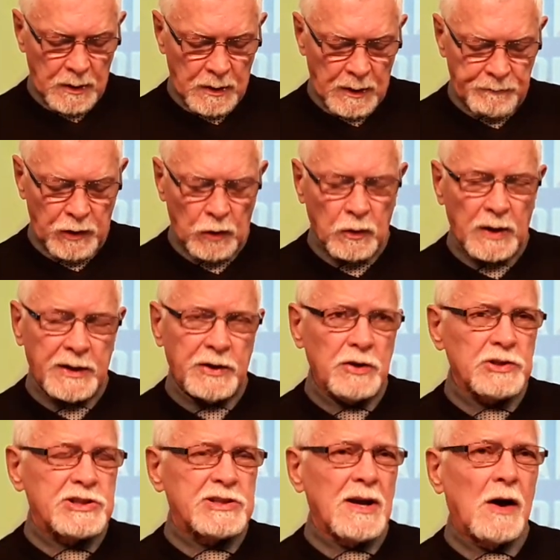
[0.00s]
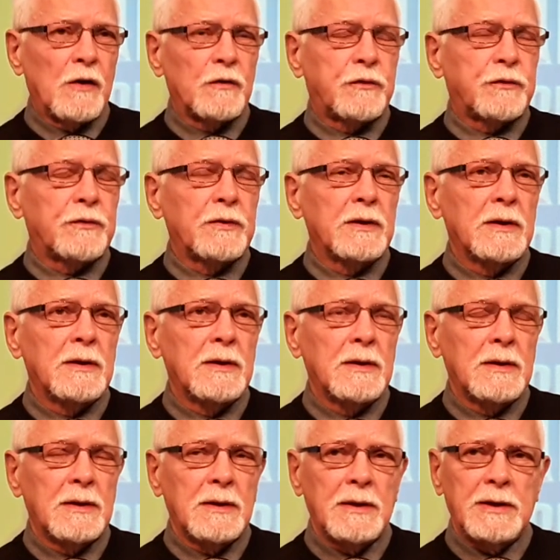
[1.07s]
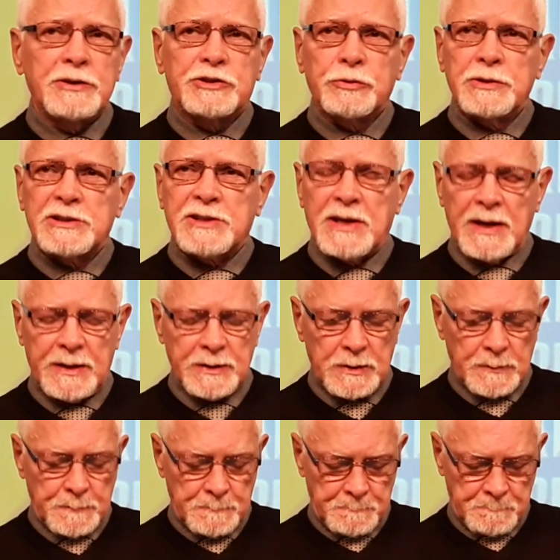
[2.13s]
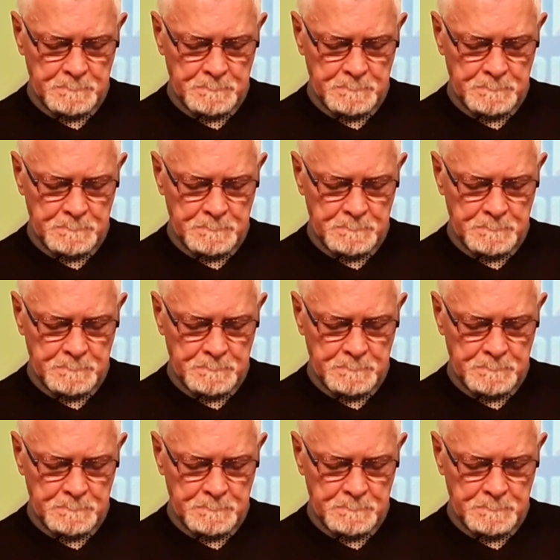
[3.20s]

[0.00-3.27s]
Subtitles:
Have you linked yourself into his kingdom?